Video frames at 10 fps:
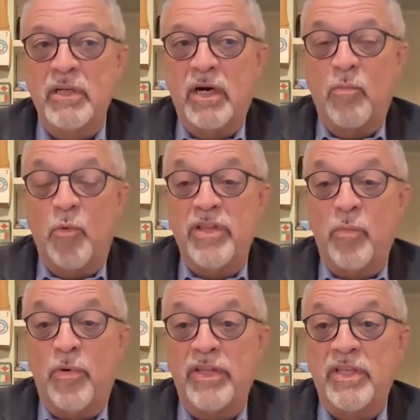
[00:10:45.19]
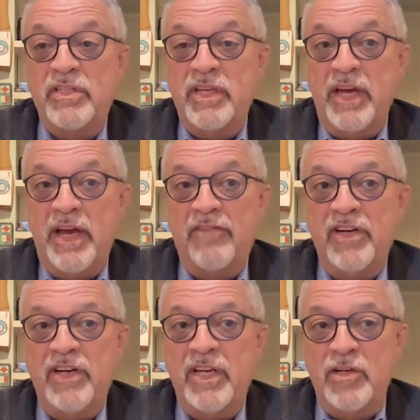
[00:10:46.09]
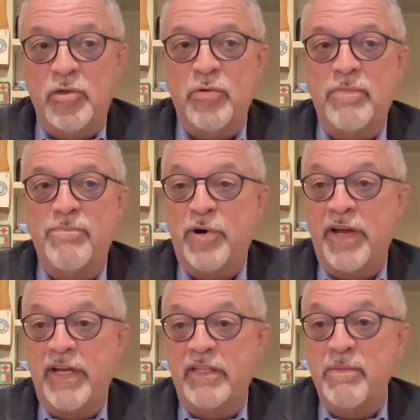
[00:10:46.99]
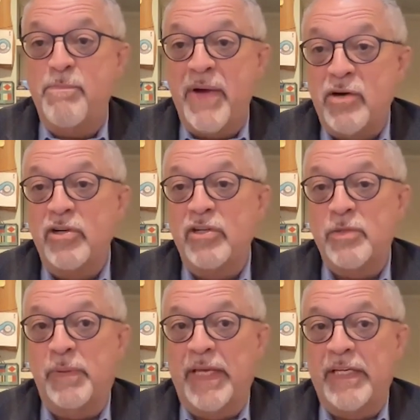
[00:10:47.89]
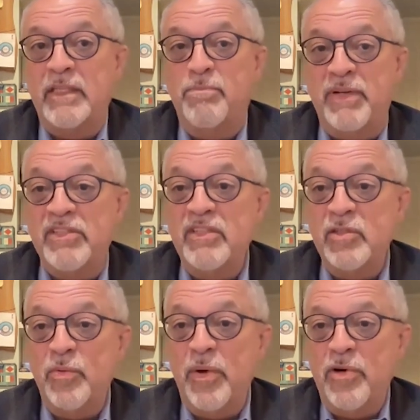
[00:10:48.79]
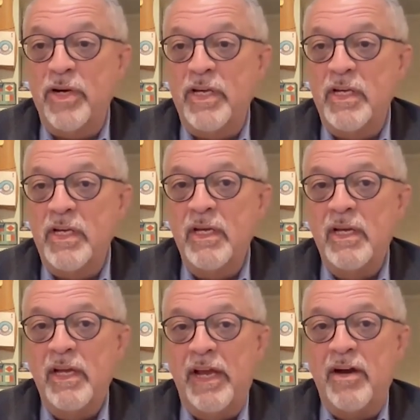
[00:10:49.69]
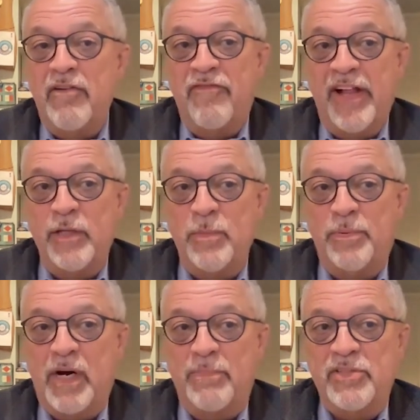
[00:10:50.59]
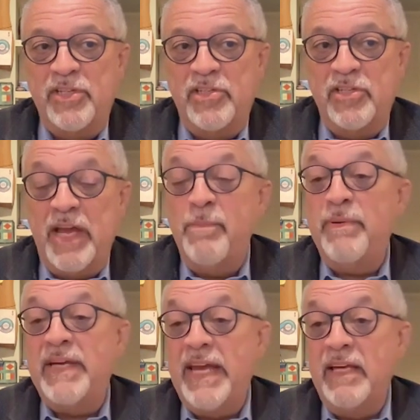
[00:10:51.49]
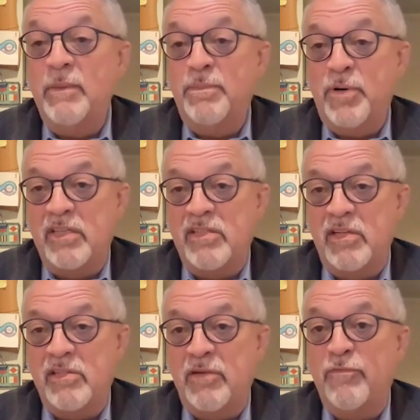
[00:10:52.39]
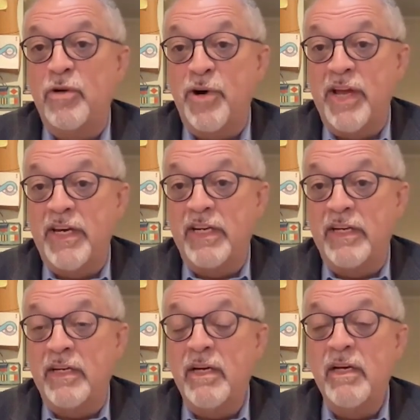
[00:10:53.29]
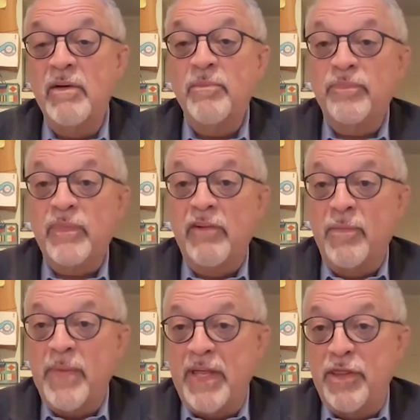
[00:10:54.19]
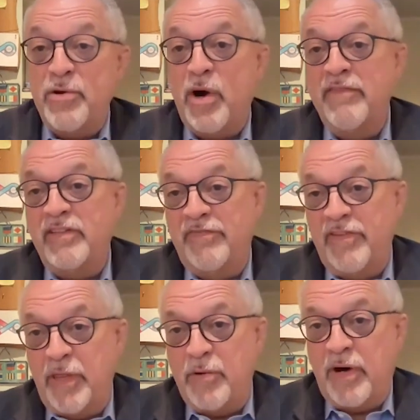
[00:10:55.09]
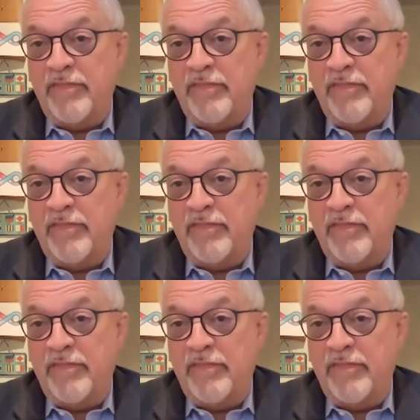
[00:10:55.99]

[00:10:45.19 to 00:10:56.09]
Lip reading: with the staff an interim brand to better explain the business we were in and our value proposition, and began the process of rebranding from FinThrive to FinThrive.